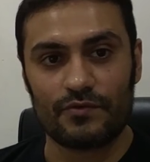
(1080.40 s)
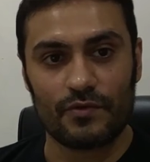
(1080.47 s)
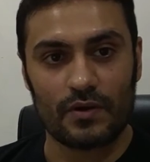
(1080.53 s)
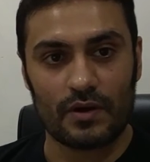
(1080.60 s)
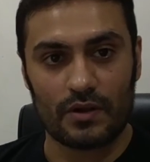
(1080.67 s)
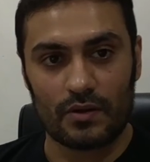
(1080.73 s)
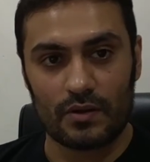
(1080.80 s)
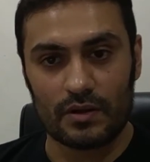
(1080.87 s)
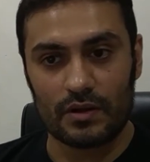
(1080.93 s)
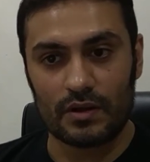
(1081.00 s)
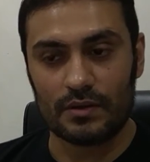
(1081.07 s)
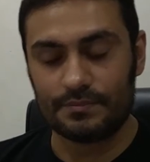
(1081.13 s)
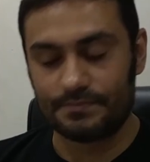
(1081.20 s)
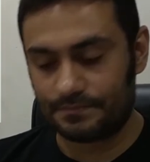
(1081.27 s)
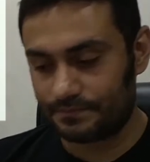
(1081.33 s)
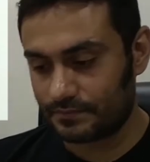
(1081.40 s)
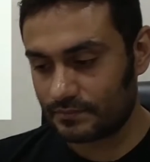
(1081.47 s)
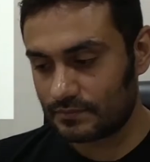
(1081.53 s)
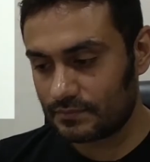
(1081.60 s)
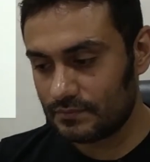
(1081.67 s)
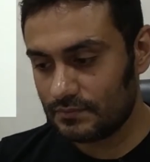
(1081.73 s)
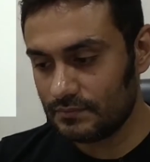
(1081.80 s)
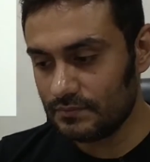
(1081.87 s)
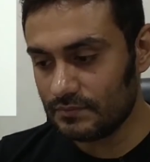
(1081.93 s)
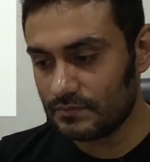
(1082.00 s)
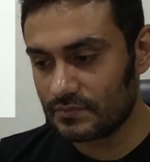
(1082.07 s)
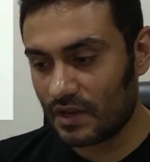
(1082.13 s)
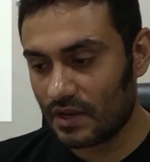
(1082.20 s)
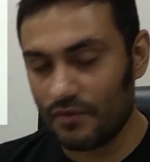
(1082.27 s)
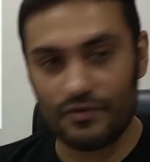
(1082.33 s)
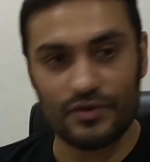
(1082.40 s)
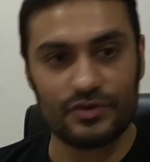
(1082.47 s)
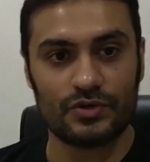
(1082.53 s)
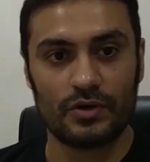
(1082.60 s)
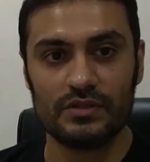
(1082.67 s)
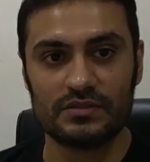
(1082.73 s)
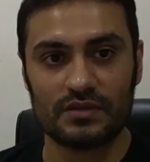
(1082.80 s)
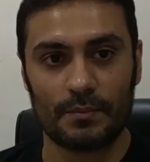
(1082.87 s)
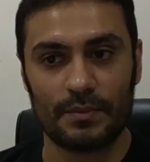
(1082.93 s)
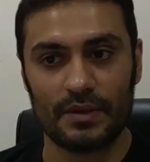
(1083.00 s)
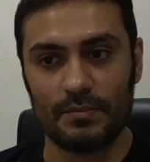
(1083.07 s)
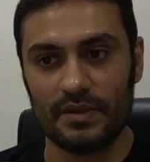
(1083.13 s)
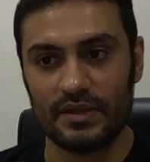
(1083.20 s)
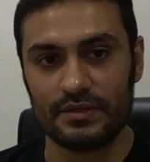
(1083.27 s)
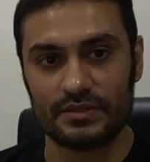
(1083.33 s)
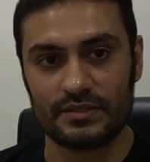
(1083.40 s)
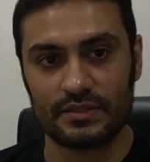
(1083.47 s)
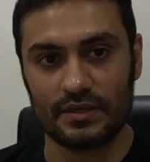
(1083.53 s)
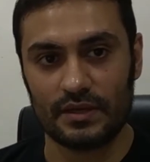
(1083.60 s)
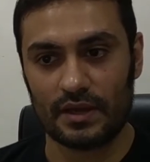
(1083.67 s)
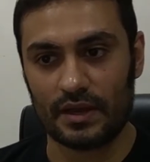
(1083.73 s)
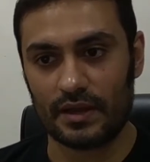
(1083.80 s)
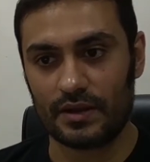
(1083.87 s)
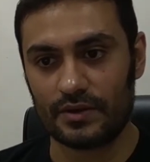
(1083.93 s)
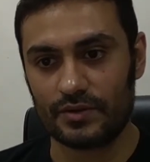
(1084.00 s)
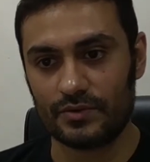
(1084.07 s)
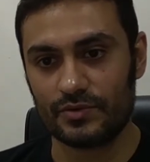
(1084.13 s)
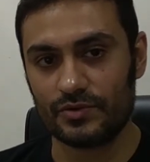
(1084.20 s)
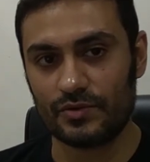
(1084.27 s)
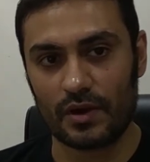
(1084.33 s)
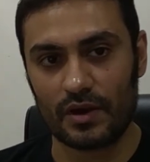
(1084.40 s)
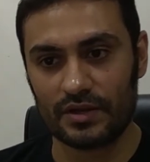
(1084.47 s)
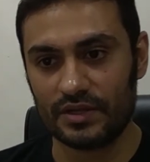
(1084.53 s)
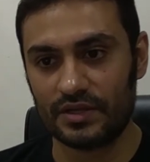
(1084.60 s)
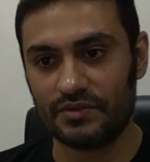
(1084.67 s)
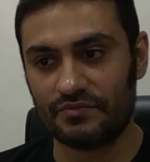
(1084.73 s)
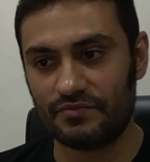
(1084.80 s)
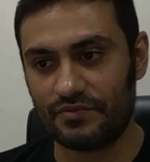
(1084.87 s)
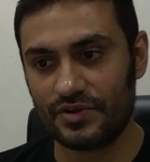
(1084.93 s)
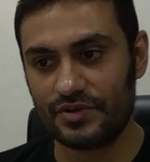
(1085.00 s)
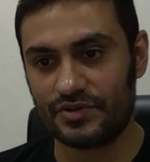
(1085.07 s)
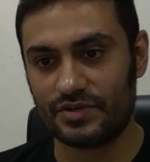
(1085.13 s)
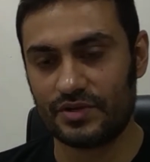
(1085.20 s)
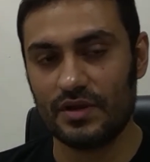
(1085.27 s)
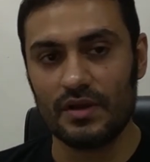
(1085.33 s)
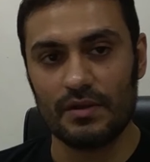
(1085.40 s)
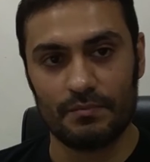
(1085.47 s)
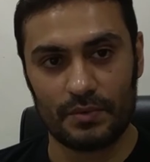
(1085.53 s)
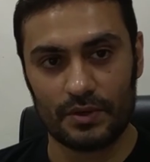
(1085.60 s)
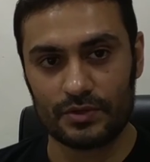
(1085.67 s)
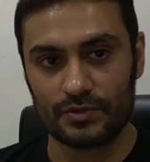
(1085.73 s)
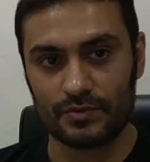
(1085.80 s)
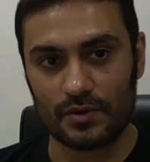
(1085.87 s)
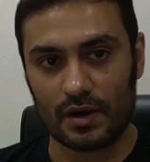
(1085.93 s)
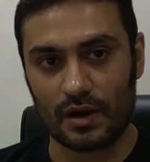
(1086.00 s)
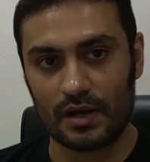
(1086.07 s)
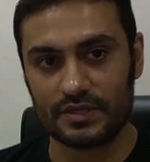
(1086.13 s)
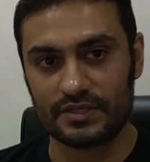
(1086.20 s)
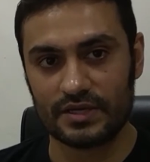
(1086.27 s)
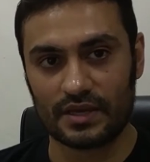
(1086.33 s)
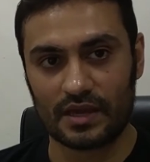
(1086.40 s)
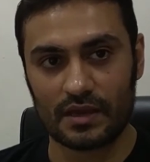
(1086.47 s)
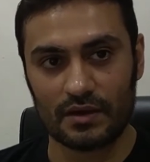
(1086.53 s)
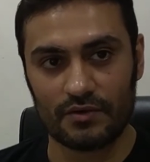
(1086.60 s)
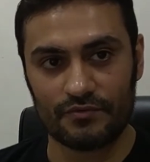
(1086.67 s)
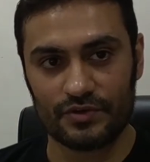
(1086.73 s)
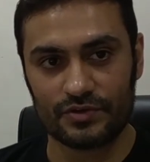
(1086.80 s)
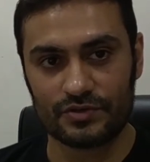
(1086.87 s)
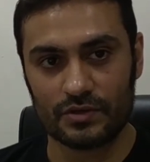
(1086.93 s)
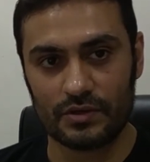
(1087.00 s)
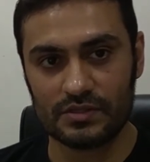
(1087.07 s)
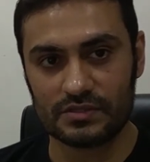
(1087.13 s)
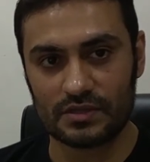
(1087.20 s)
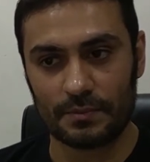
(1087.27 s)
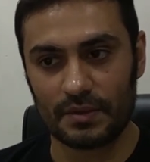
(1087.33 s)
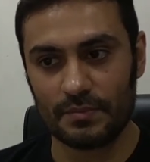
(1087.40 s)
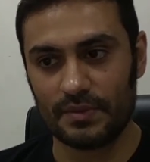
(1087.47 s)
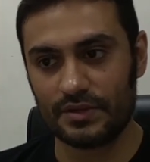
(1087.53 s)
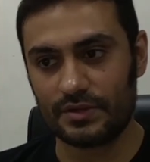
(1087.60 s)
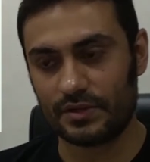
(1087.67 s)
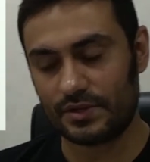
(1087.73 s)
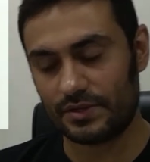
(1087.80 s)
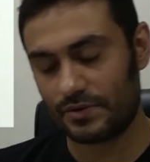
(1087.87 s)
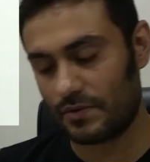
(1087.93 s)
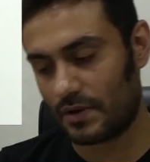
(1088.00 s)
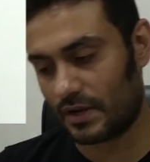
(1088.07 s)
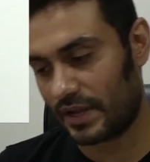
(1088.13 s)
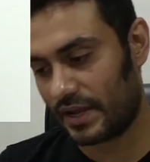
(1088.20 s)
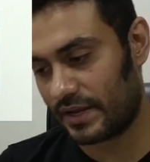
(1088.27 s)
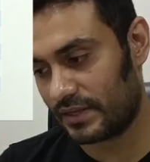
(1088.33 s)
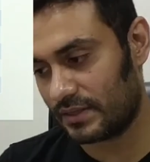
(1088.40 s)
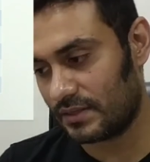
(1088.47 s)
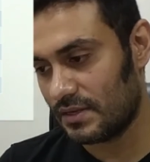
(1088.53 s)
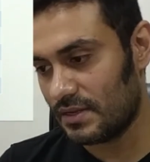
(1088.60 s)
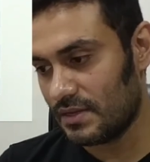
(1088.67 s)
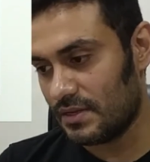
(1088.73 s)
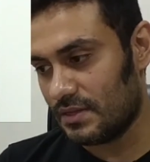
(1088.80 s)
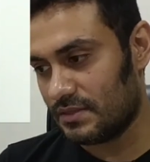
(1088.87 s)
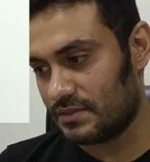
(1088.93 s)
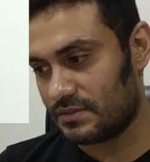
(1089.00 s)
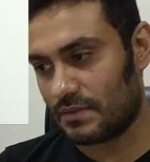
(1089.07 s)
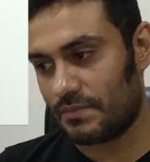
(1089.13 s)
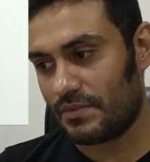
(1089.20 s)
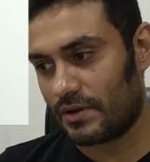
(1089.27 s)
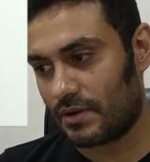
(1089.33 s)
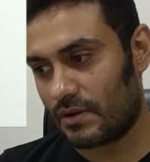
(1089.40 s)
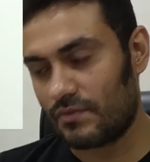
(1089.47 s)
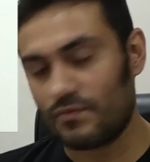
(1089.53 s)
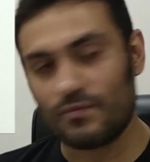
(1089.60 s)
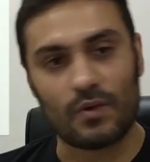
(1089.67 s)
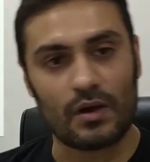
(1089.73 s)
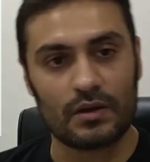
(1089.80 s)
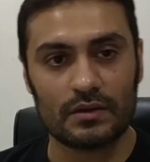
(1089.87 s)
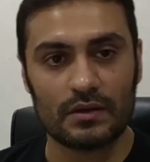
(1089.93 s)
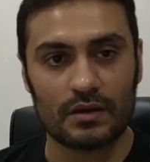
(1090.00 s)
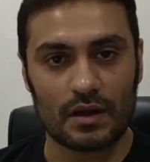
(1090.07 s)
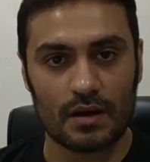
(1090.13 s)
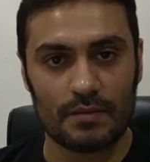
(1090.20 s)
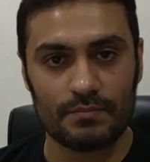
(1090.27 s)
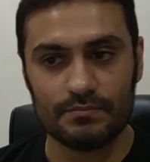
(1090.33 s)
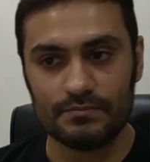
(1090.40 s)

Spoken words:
are on a fish oil supplement and you do not eat fish, but you are taking a fish oil supplement and you are getting somewhere around 1 gram